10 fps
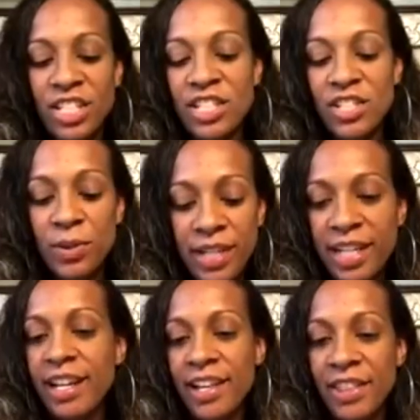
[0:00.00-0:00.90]
do it and
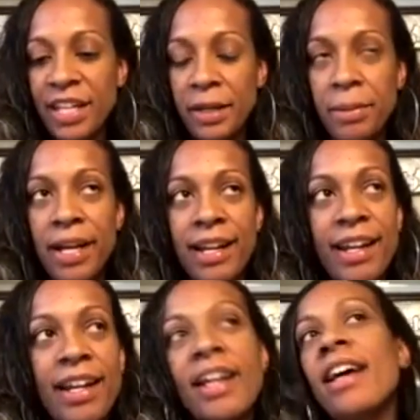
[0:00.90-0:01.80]
not think about it.
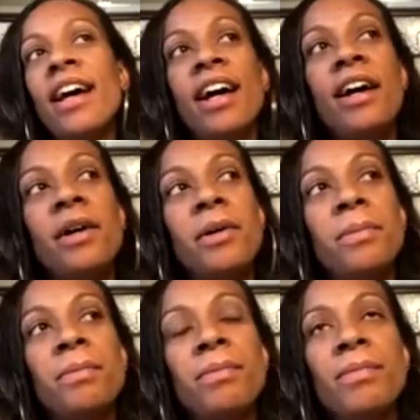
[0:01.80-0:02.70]
Um,
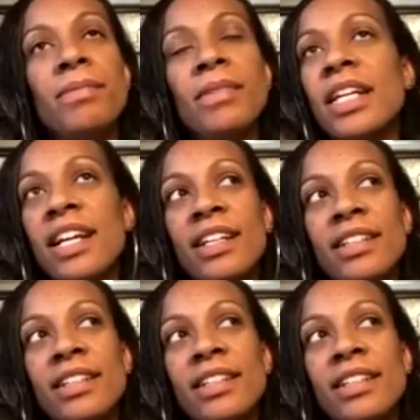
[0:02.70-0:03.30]
yeah.